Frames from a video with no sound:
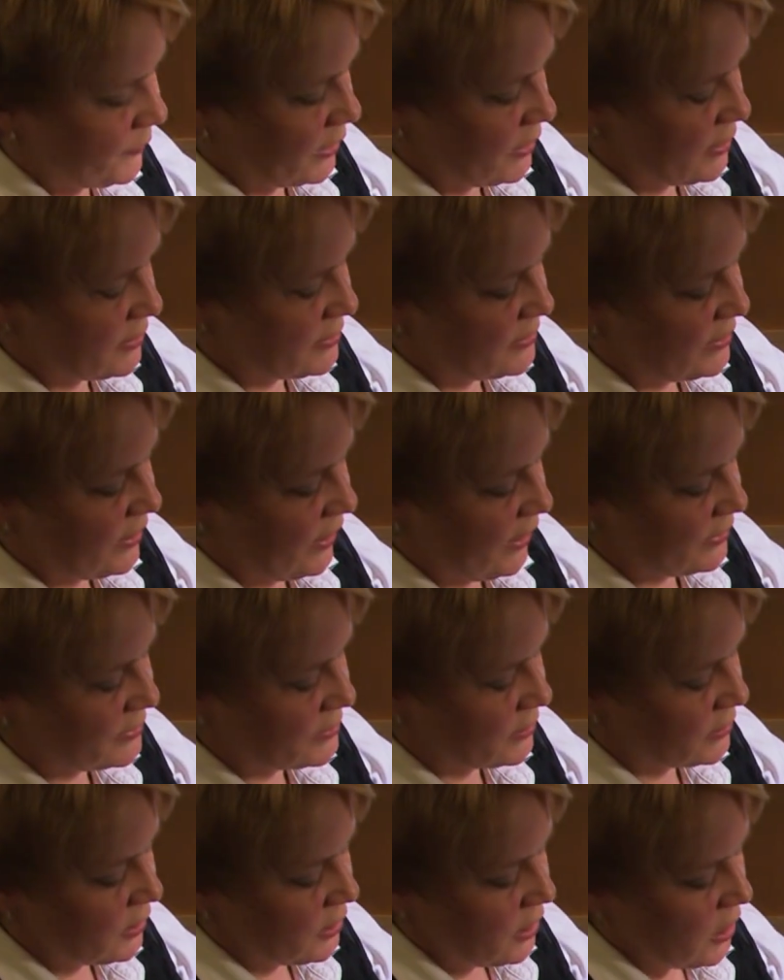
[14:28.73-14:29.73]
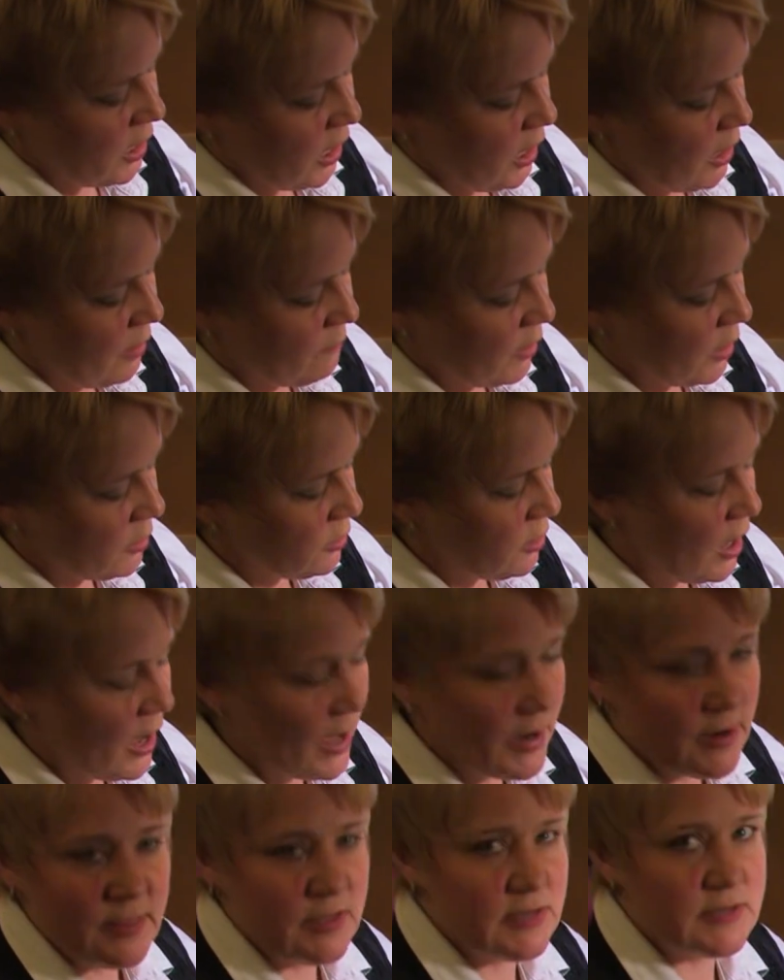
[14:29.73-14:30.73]
is that um, a
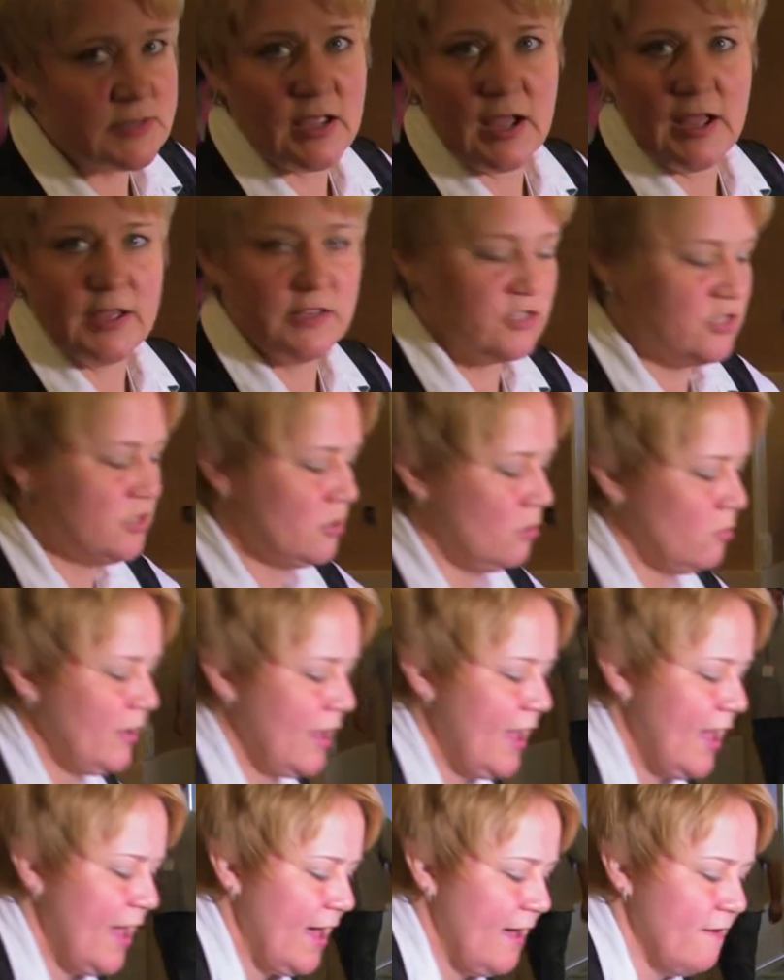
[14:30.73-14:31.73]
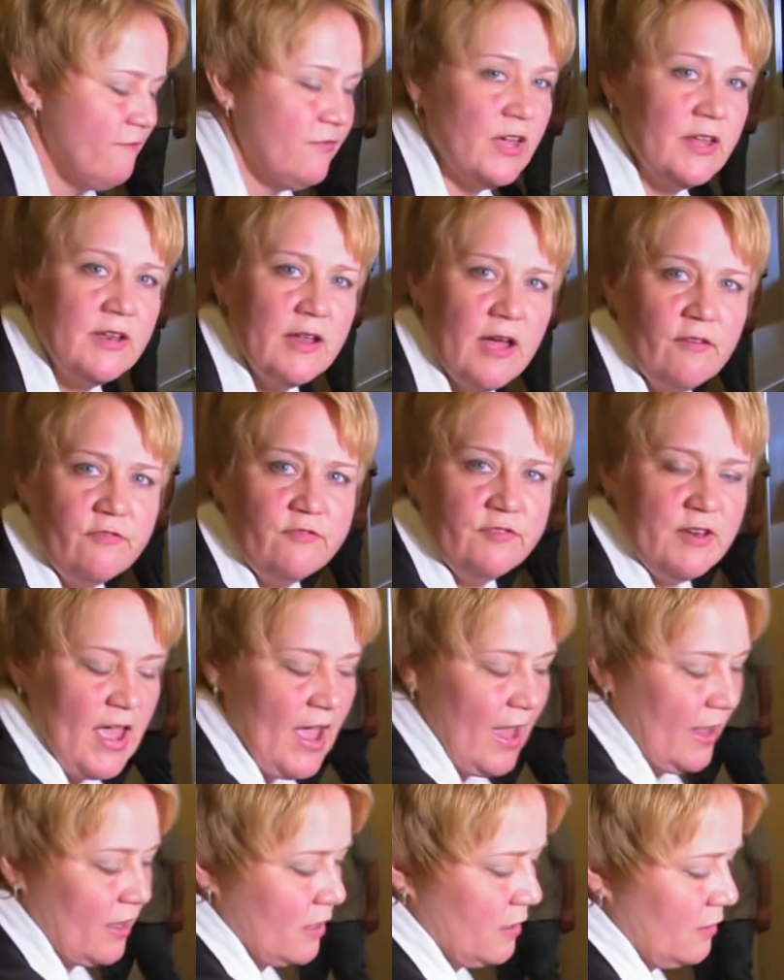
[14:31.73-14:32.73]
lot of these guys don't have enough
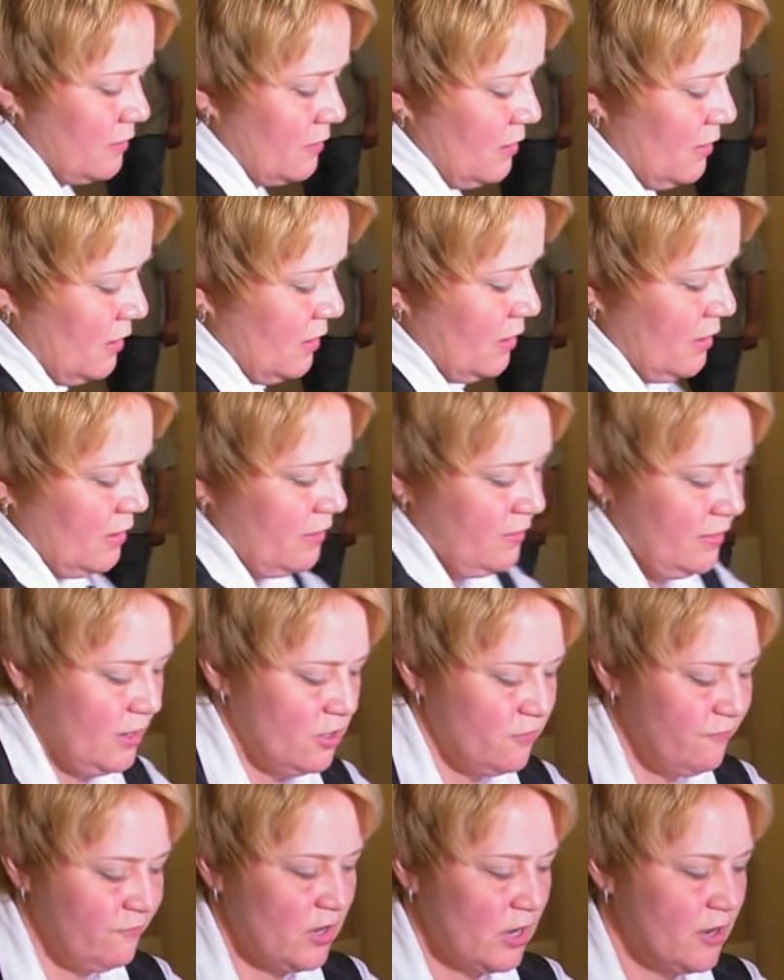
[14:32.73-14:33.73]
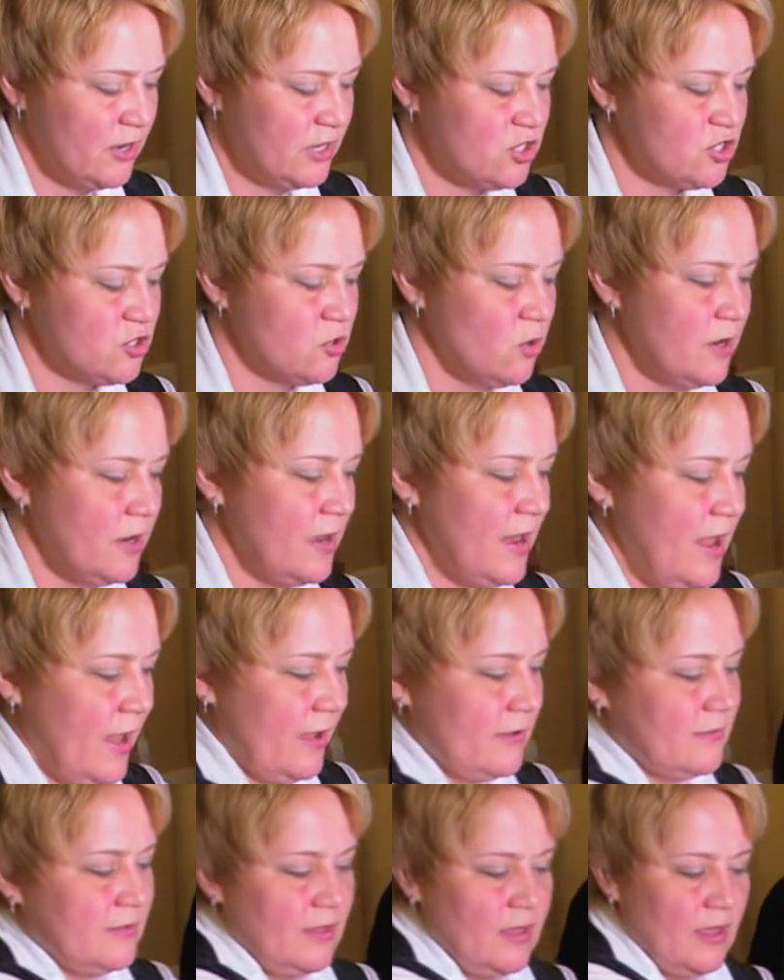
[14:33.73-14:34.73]
neck. They're very short
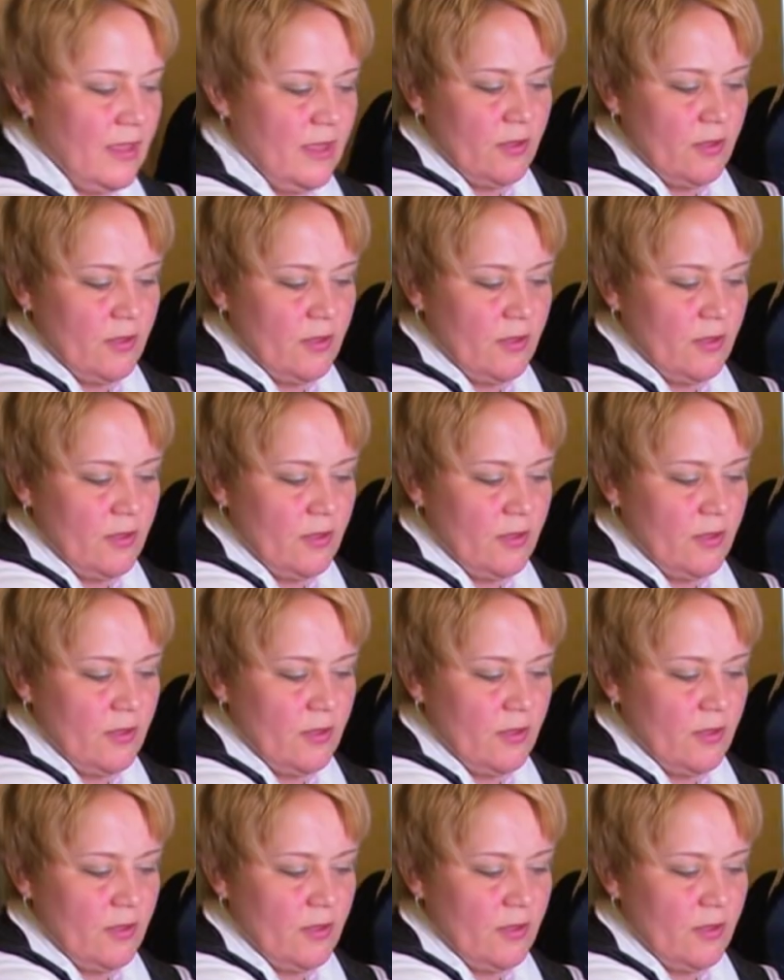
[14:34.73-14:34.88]
necked.